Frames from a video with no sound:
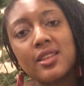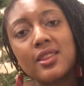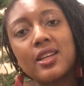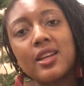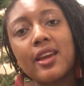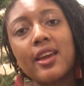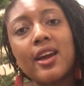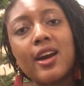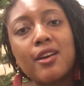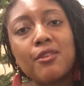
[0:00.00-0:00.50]
that
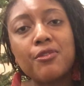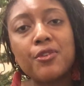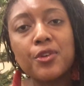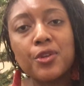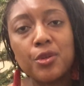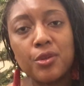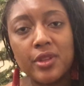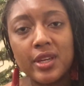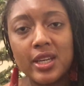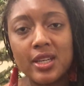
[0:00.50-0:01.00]
I have for
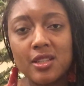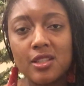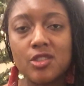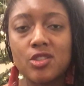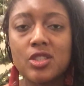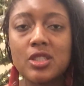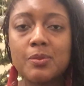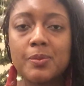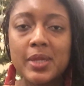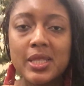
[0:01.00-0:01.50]
you then is
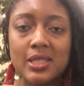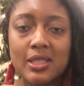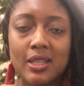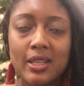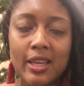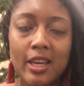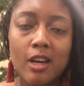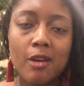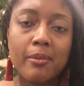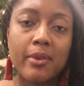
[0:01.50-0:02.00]
just
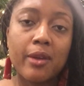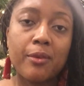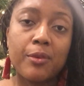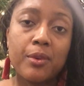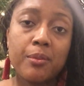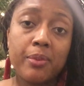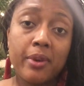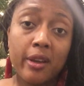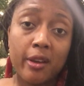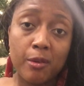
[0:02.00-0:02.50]
basically how my
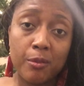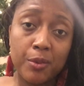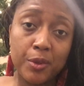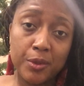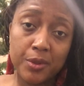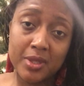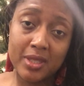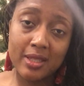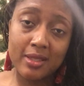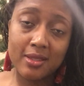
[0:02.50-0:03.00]
repair
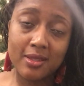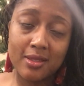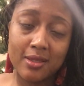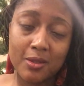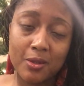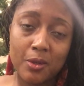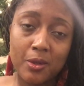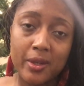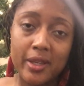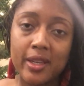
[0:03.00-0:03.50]
process is
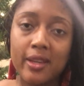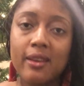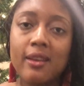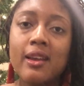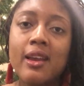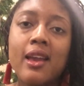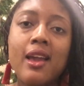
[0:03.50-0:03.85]
going.